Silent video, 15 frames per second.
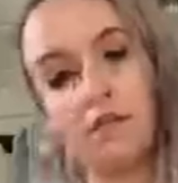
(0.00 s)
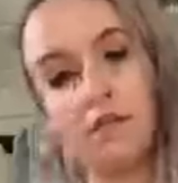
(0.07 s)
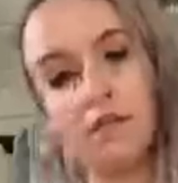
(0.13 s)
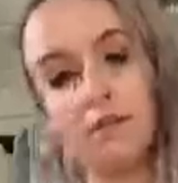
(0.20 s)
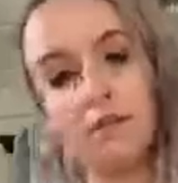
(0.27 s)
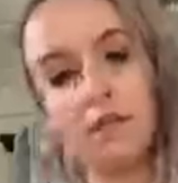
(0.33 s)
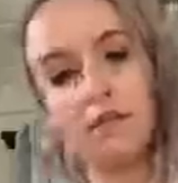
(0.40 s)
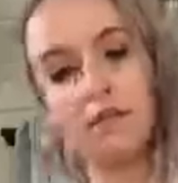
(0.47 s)
with
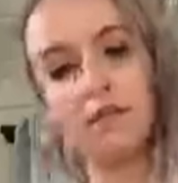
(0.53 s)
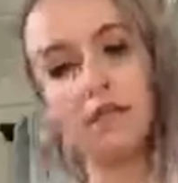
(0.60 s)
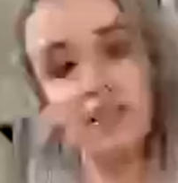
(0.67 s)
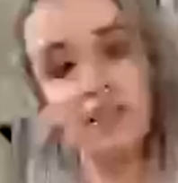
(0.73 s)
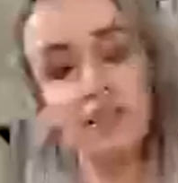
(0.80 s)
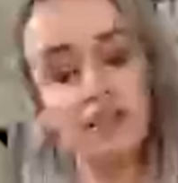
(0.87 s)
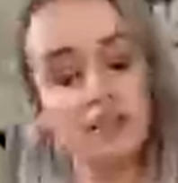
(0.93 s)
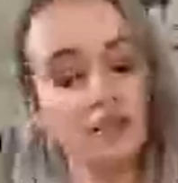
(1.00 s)
some
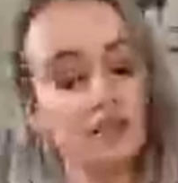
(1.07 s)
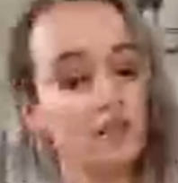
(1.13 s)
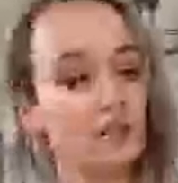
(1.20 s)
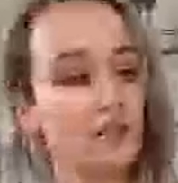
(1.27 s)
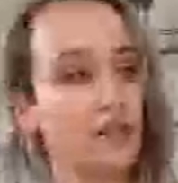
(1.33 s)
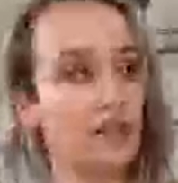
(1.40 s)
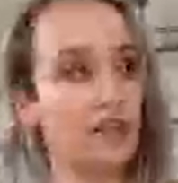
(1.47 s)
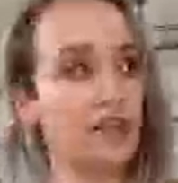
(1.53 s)
different,
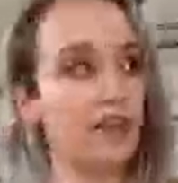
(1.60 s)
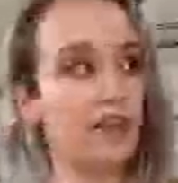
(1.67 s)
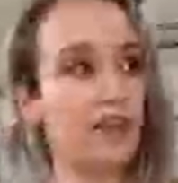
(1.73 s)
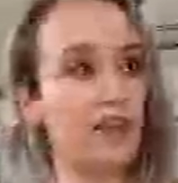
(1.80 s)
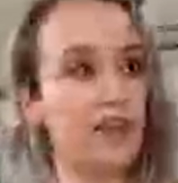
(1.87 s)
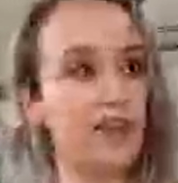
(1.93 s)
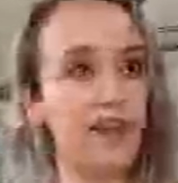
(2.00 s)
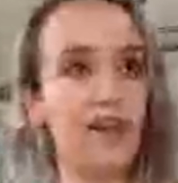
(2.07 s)

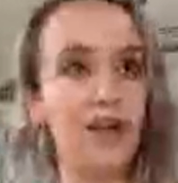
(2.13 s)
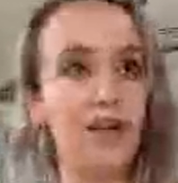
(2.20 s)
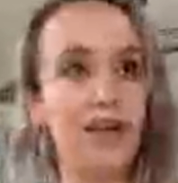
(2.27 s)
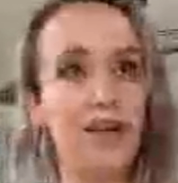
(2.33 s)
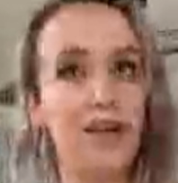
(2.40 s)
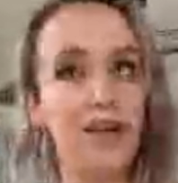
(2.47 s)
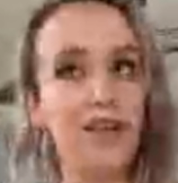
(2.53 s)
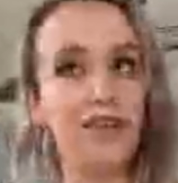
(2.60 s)
we
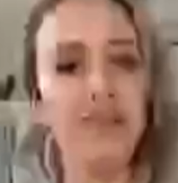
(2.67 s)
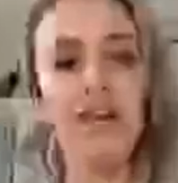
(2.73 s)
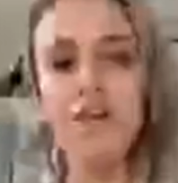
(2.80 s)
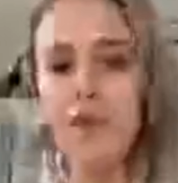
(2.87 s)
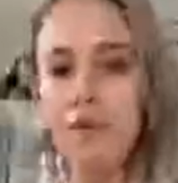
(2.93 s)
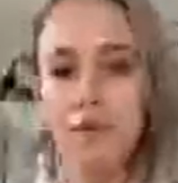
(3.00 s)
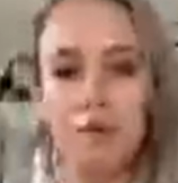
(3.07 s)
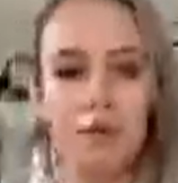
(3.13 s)

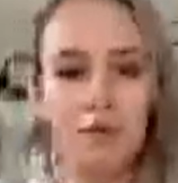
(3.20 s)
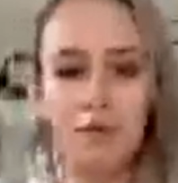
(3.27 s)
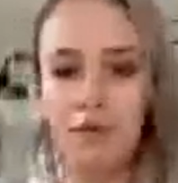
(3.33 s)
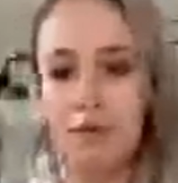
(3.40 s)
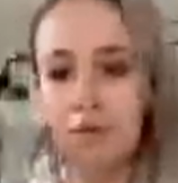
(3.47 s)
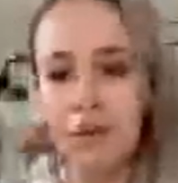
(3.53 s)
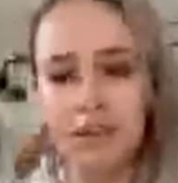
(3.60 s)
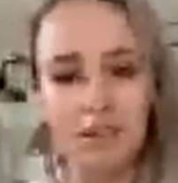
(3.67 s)
won't do the
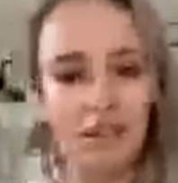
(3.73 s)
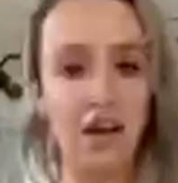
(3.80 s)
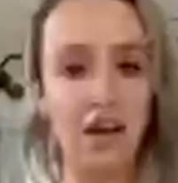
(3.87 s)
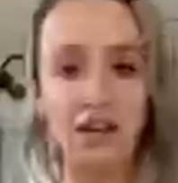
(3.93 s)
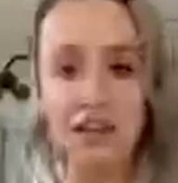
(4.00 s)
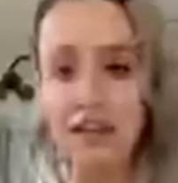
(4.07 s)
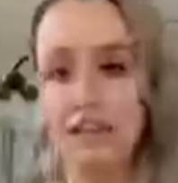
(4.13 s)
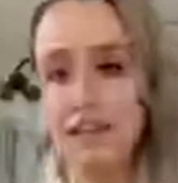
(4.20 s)
brunch
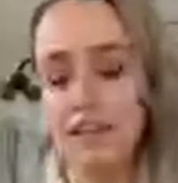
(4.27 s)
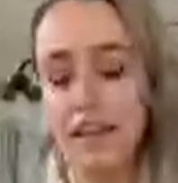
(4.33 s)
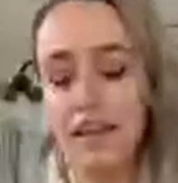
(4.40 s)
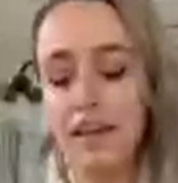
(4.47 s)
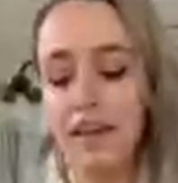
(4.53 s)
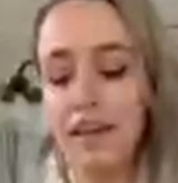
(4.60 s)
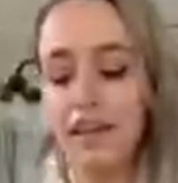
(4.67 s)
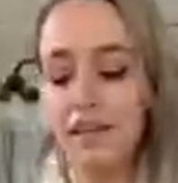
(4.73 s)
cocktail
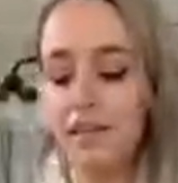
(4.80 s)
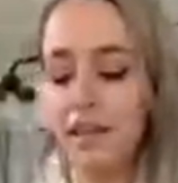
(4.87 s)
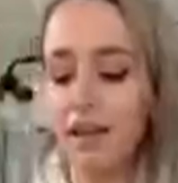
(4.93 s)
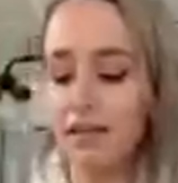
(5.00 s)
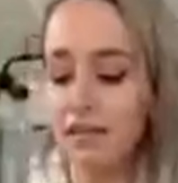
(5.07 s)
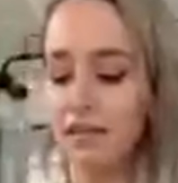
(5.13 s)
thing again.